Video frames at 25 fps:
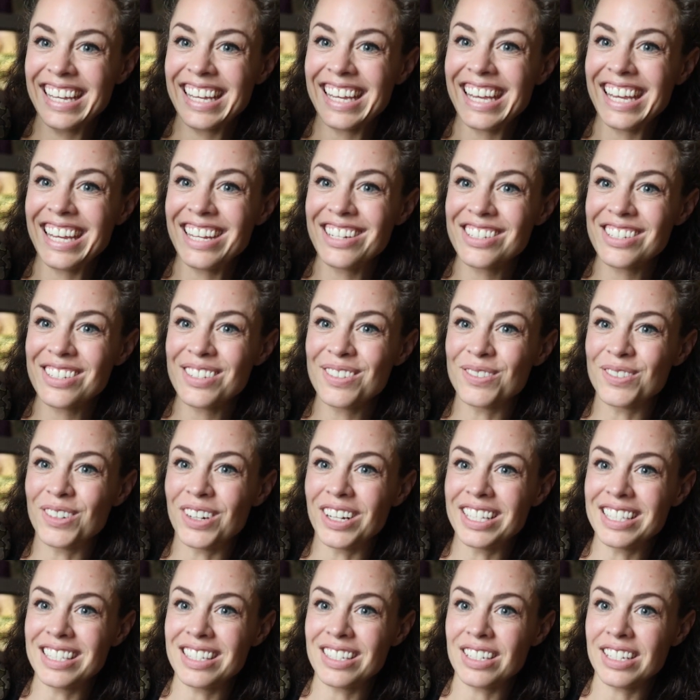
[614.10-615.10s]
just
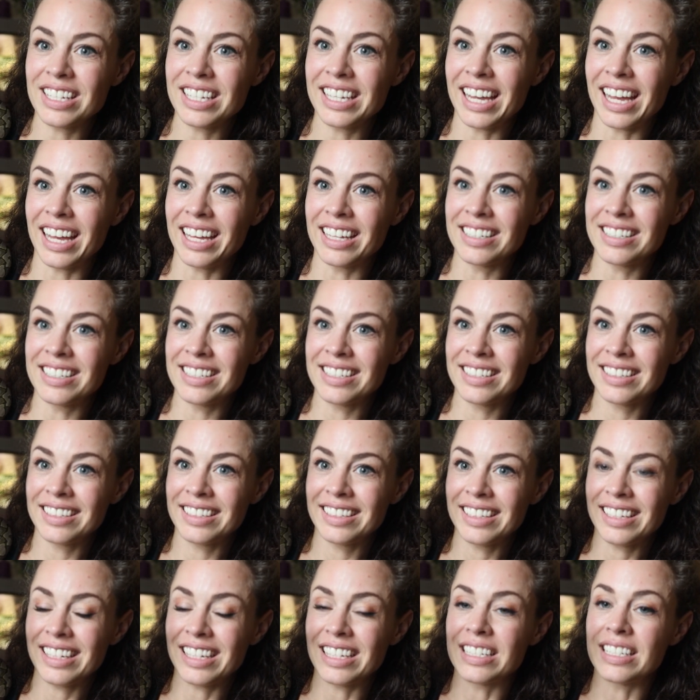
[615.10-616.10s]
wants to get
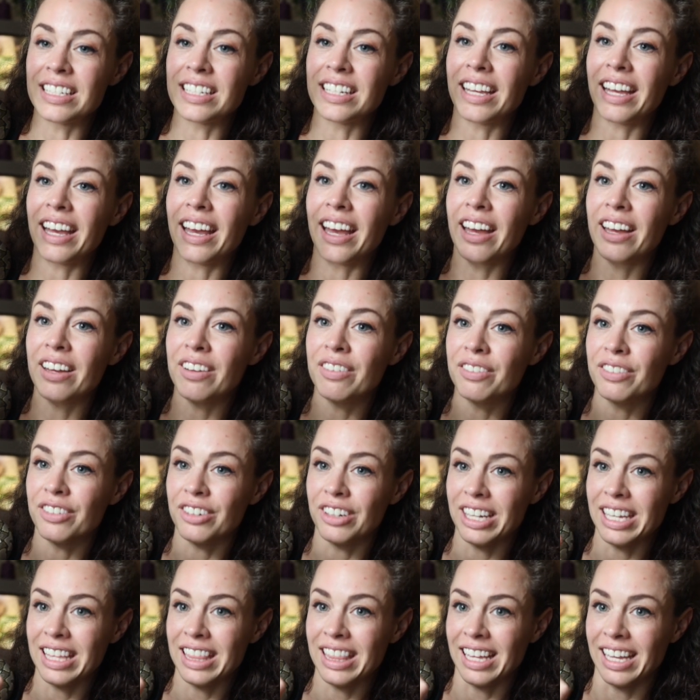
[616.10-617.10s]
into
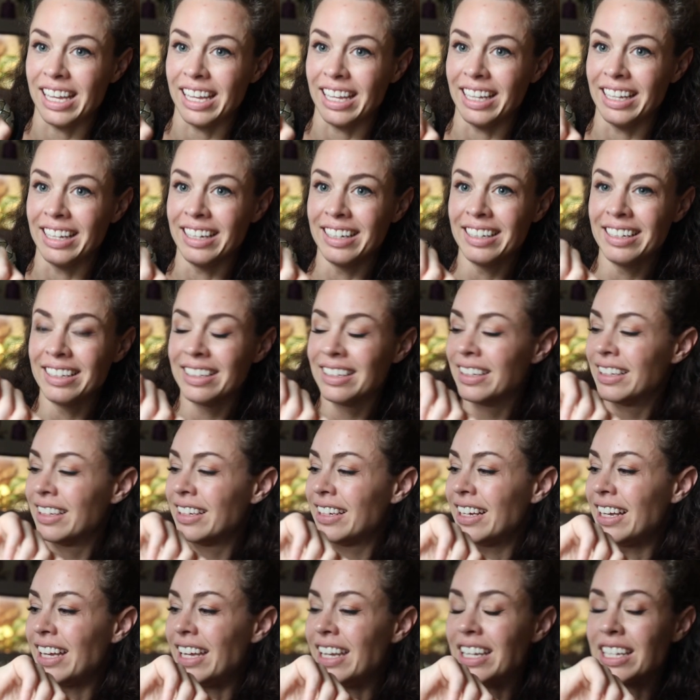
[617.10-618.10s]
everything
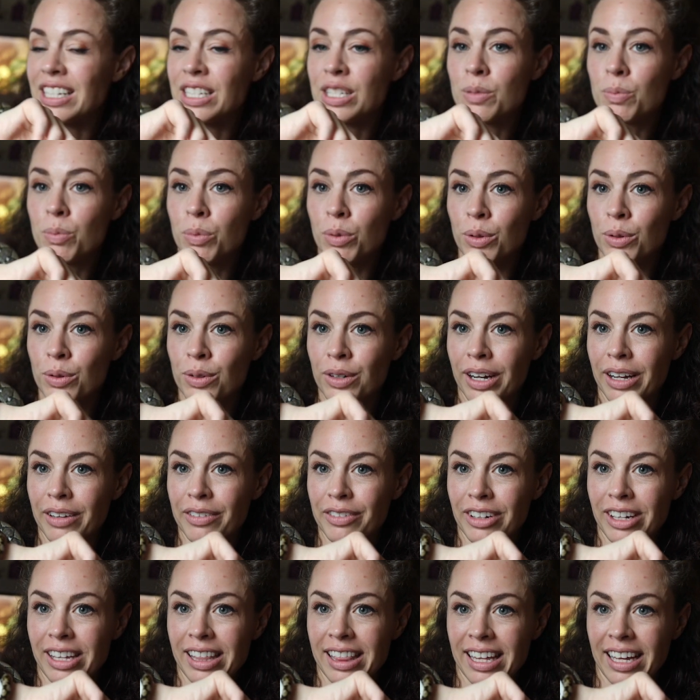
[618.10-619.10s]
and explore
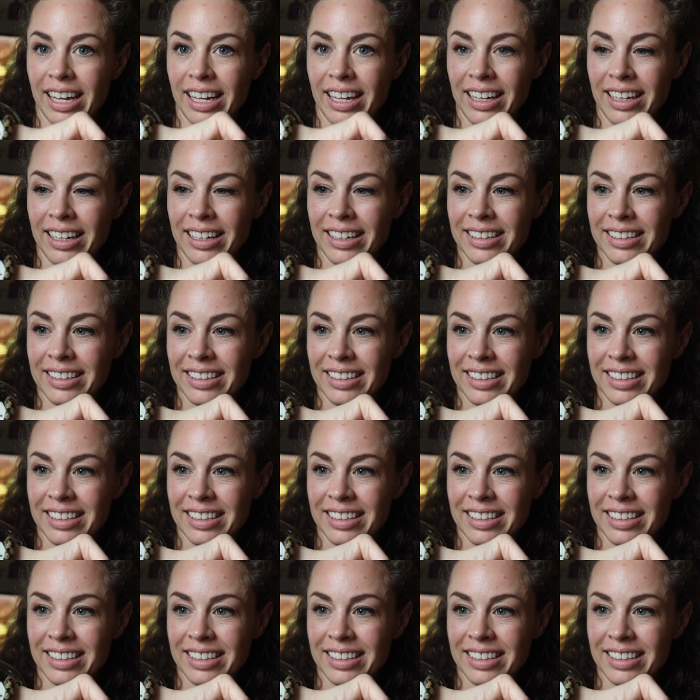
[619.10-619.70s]
everything.